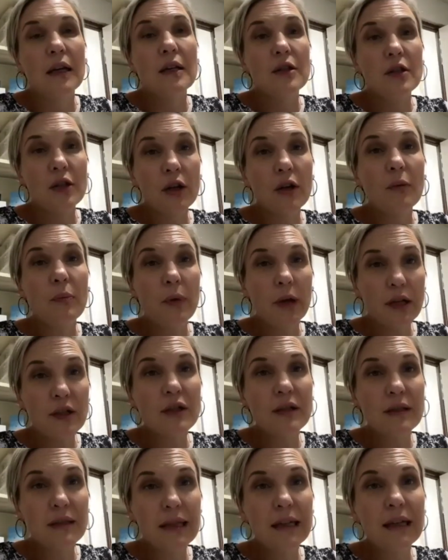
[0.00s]
So
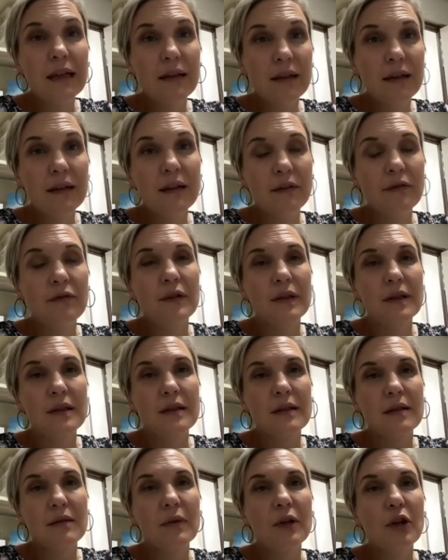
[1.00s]
patients hear the
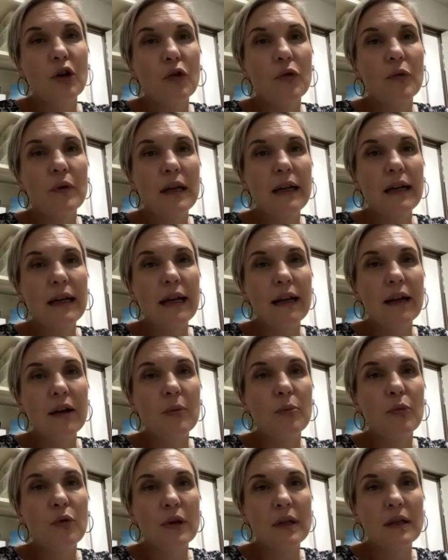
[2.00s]
difference. We are really at a
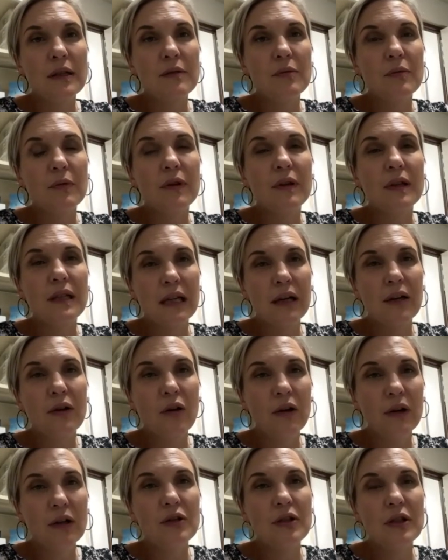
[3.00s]
point with
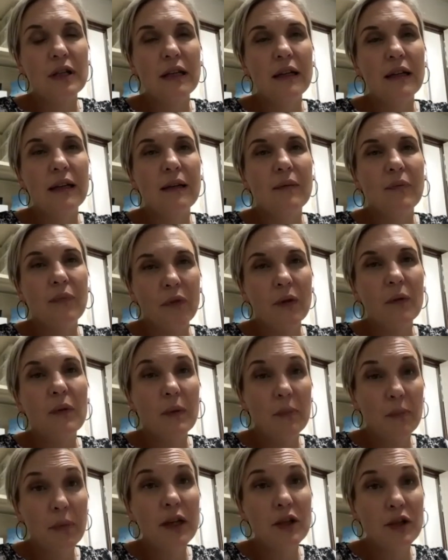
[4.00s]
technology where
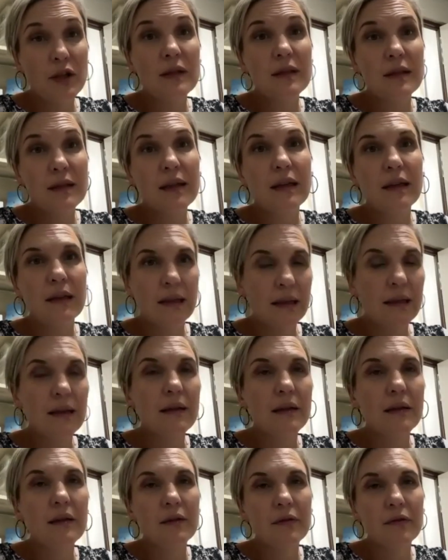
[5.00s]
patients can hear
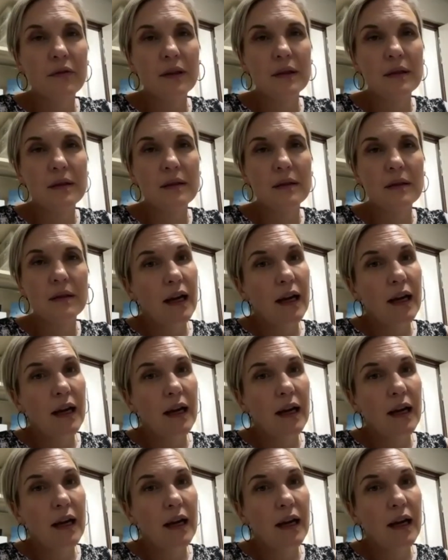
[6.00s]
the difference.